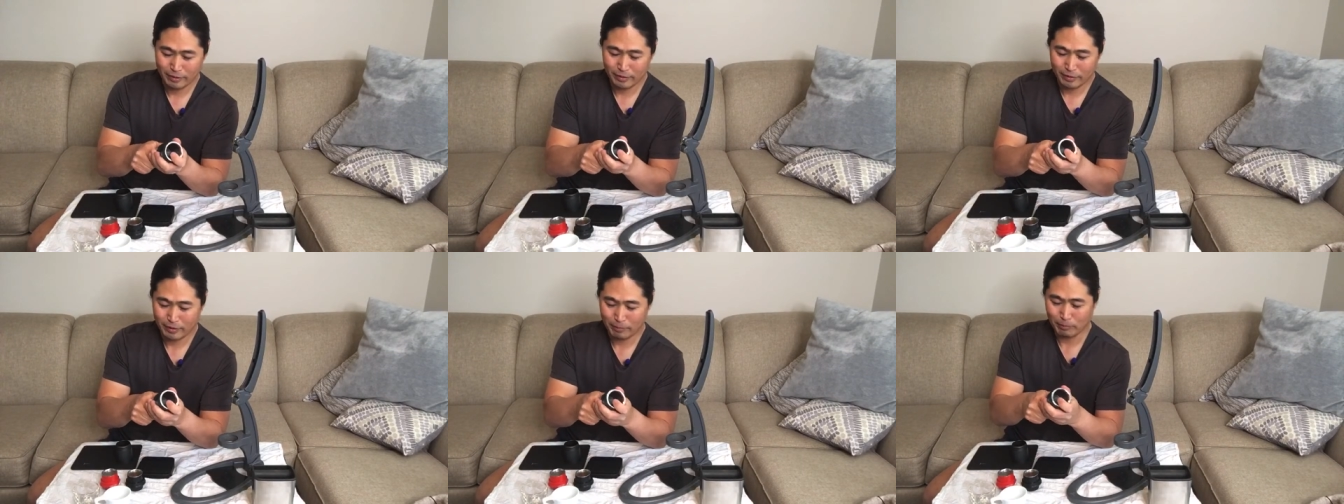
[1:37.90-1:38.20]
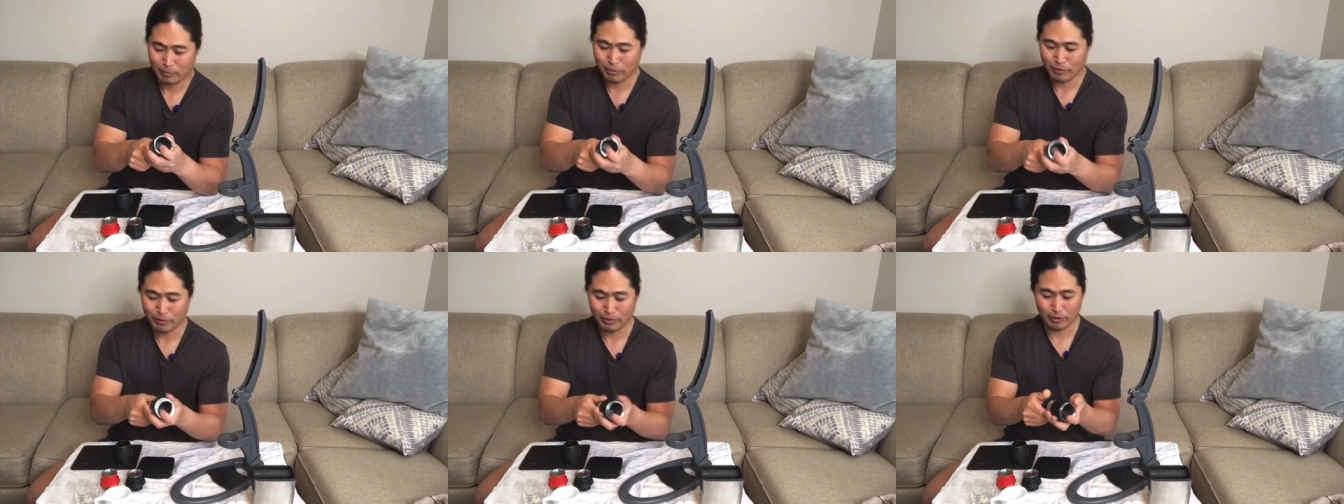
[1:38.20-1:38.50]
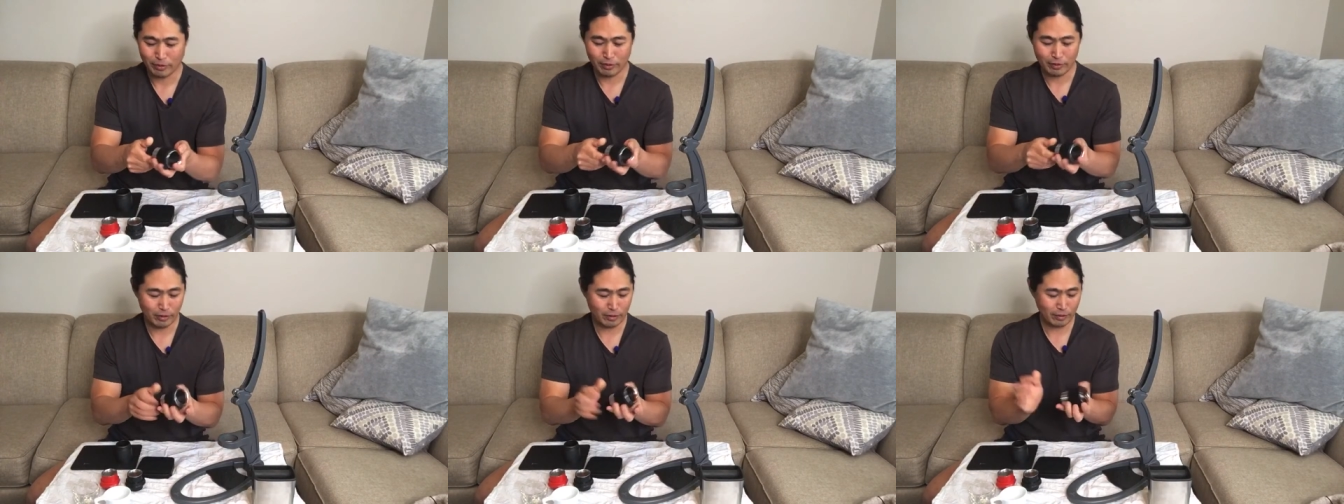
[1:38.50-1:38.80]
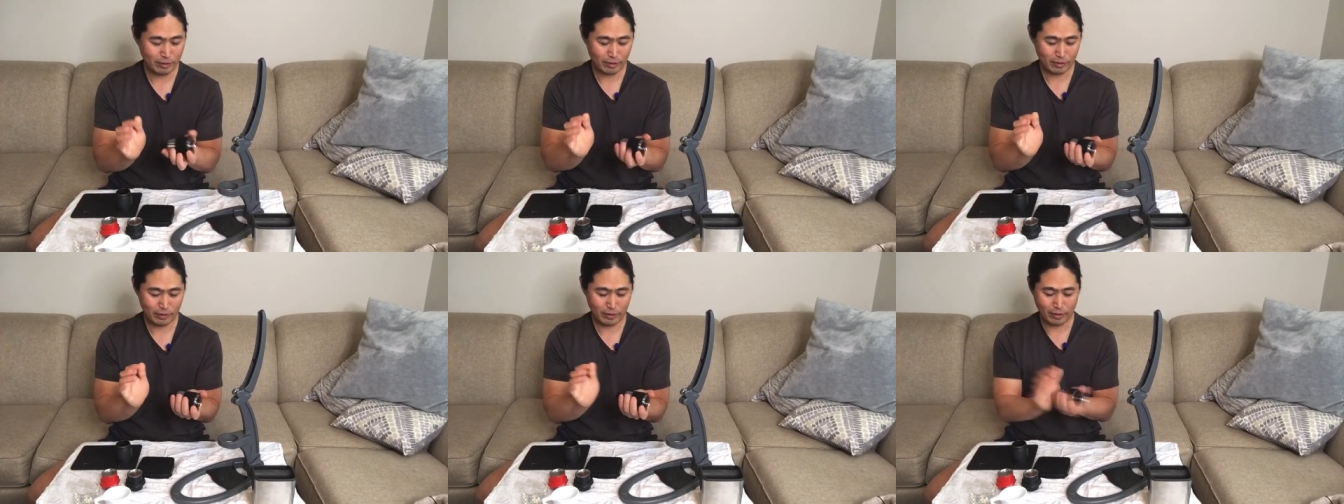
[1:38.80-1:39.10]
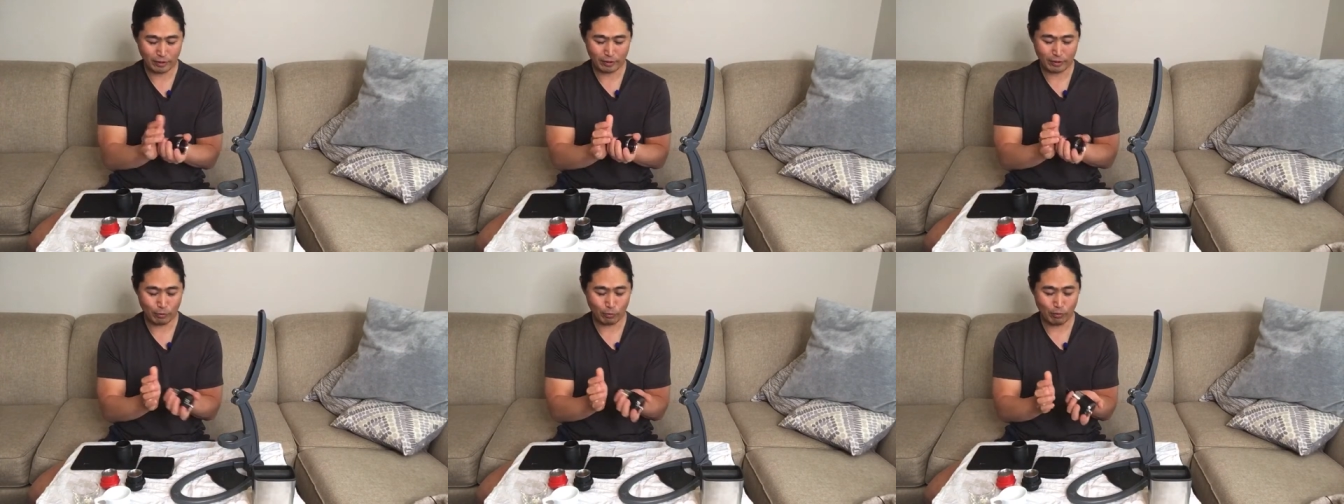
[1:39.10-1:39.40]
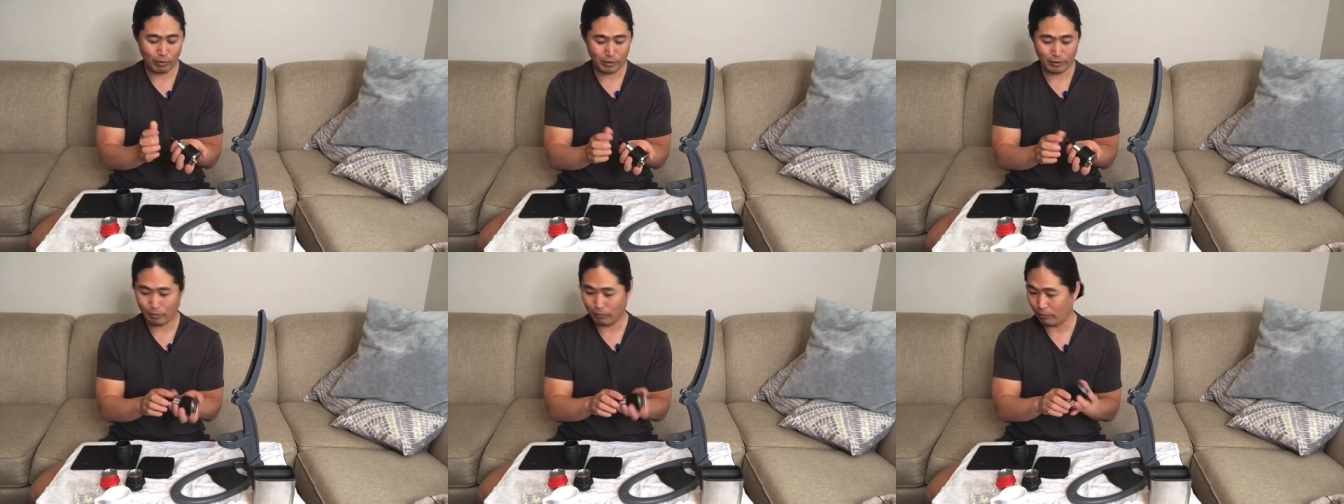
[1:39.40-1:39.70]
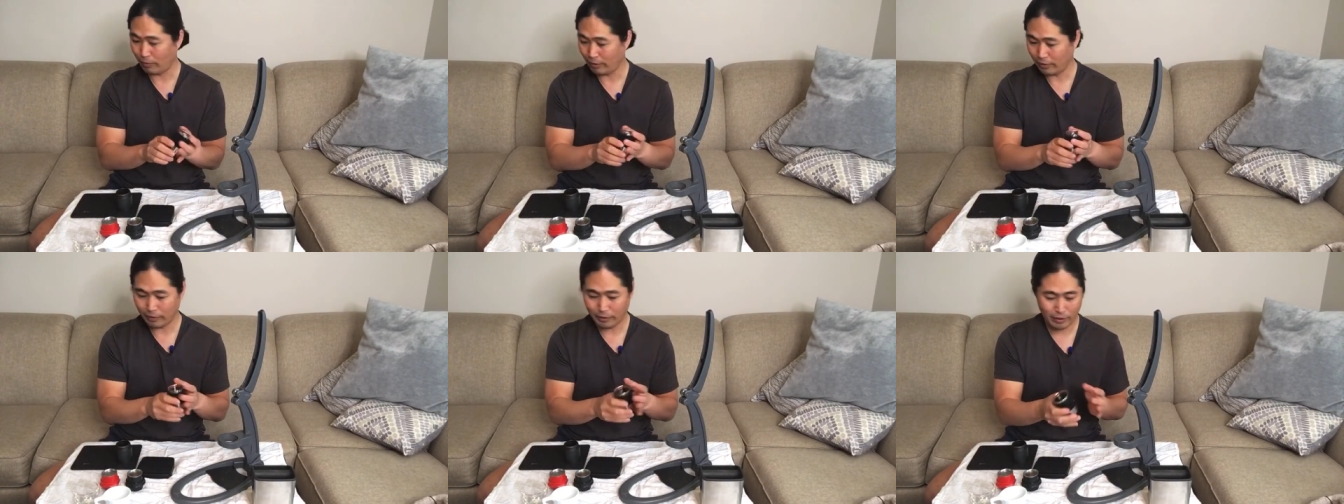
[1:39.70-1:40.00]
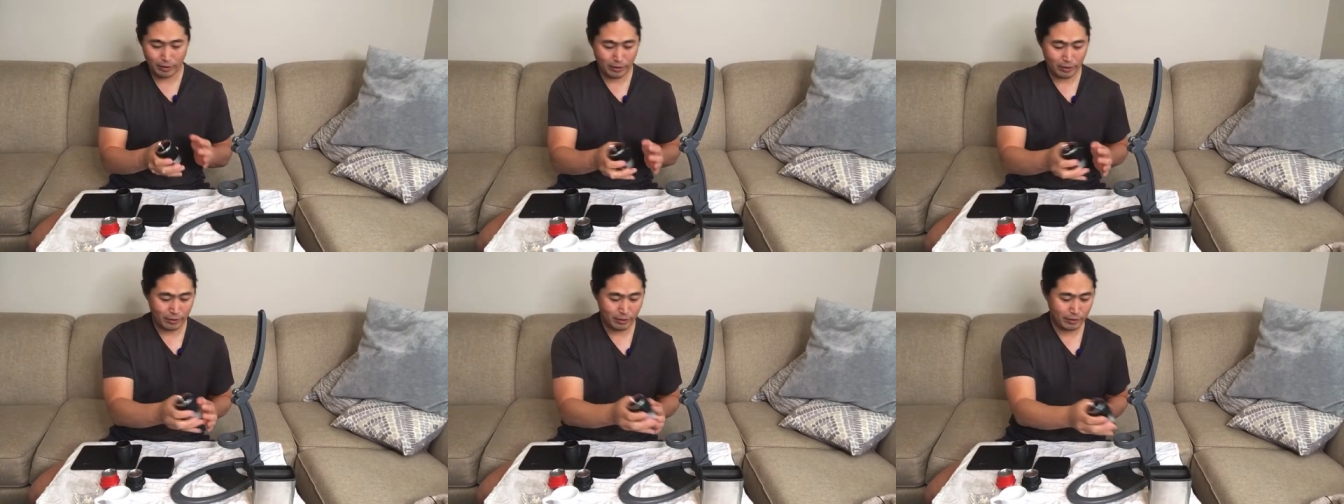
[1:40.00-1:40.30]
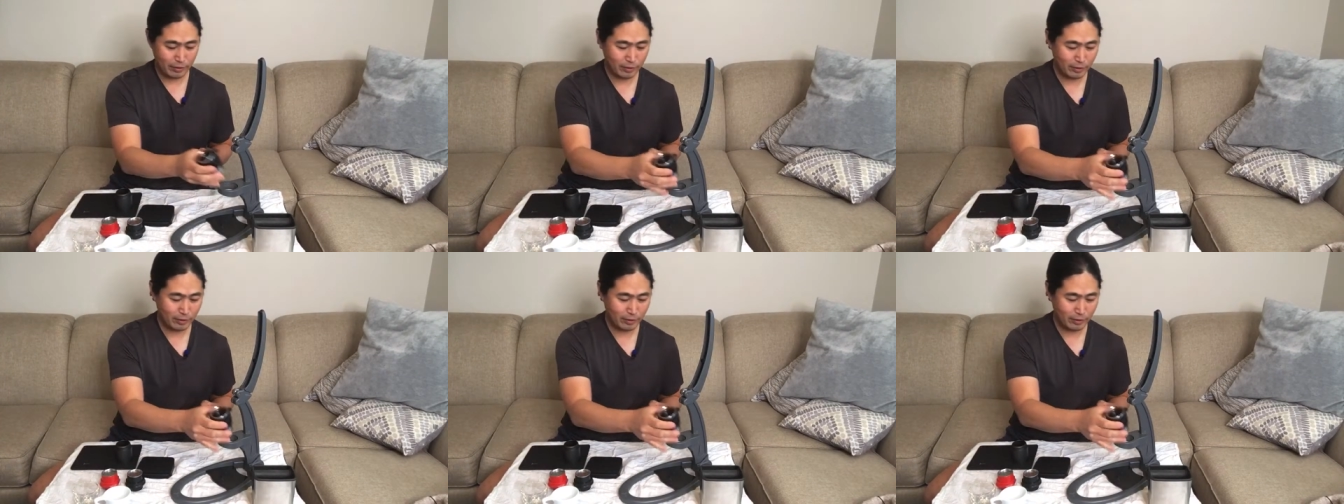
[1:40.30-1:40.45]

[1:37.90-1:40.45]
I'm just gonna get the water ready here.